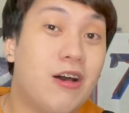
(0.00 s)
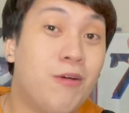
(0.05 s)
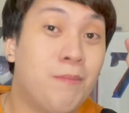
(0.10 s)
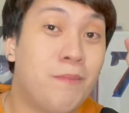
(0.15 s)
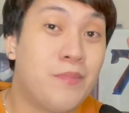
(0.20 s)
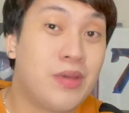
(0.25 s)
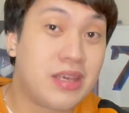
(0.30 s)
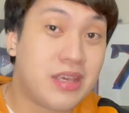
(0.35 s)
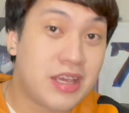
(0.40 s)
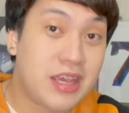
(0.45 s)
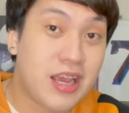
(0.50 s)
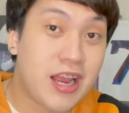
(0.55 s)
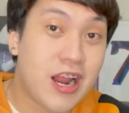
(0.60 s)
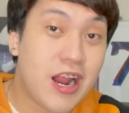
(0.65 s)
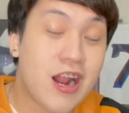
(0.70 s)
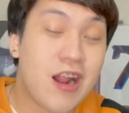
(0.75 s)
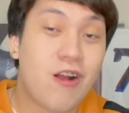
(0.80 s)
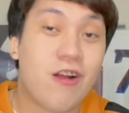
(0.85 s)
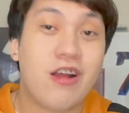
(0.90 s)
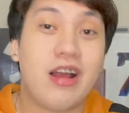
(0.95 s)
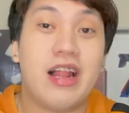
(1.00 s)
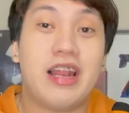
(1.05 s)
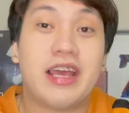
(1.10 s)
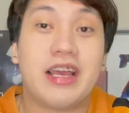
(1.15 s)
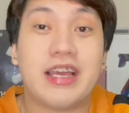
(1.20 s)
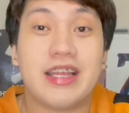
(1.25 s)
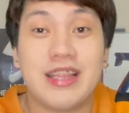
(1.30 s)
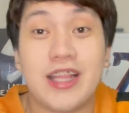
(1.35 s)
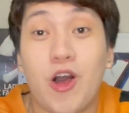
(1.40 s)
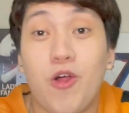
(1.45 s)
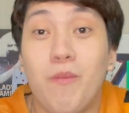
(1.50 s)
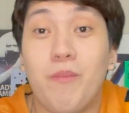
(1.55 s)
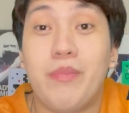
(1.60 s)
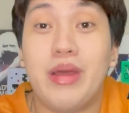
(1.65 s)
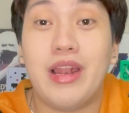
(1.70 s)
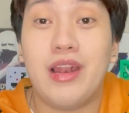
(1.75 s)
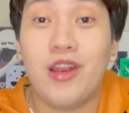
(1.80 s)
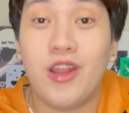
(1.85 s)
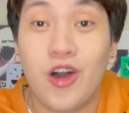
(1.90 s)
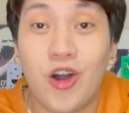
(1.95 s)
out here or I'll link it down
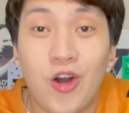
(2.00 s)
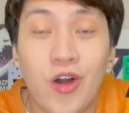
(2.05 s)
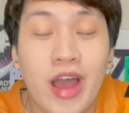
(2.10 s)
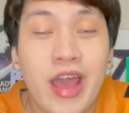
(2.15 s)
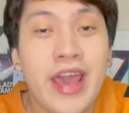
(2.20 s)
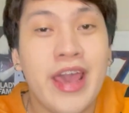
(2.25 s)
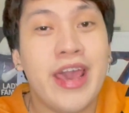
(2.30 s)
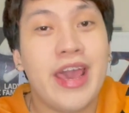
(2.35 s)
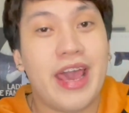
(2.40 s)
below.